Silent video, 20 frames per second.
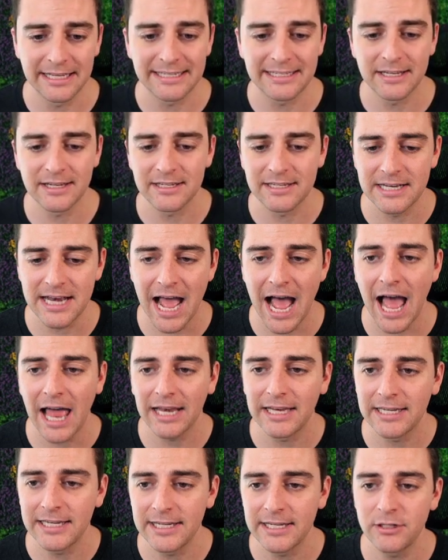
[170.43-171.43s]
It does
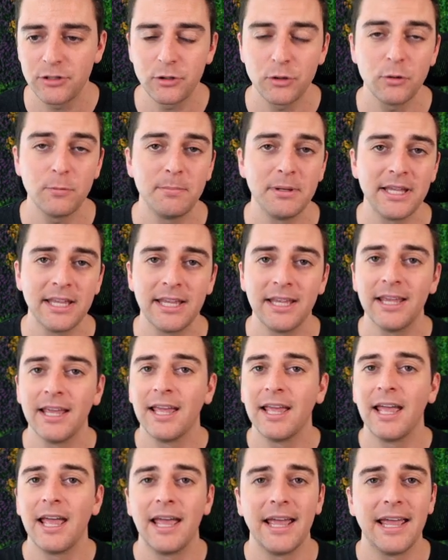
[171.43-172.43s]
not need to be
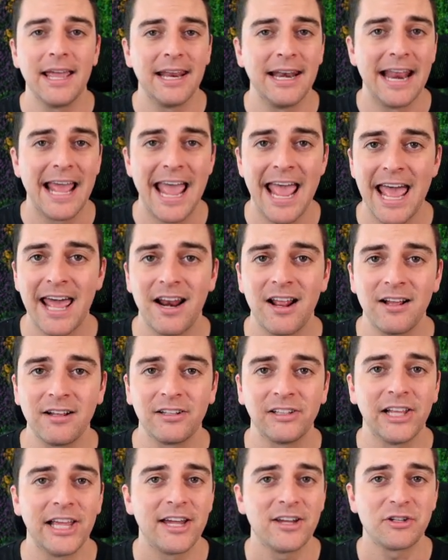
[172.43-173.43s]
an
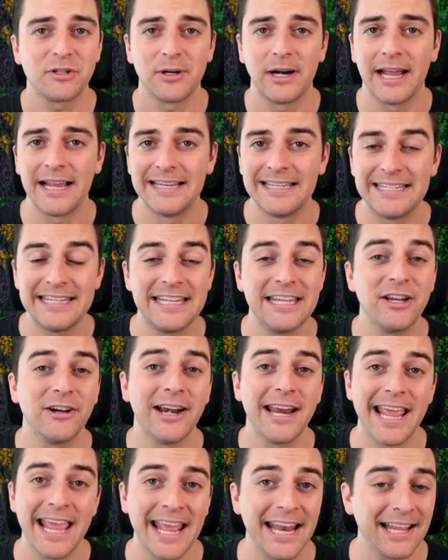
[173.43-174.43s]
add-on class or ID
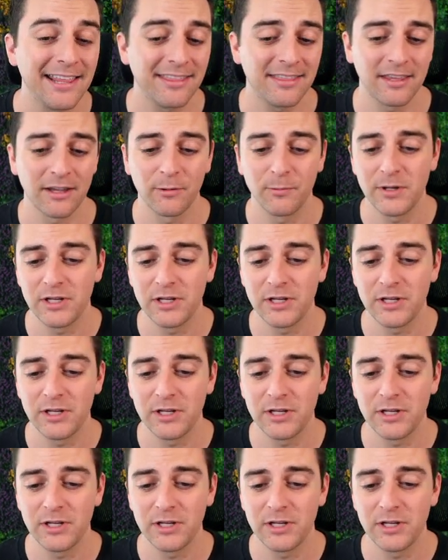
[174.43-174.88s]
or anything.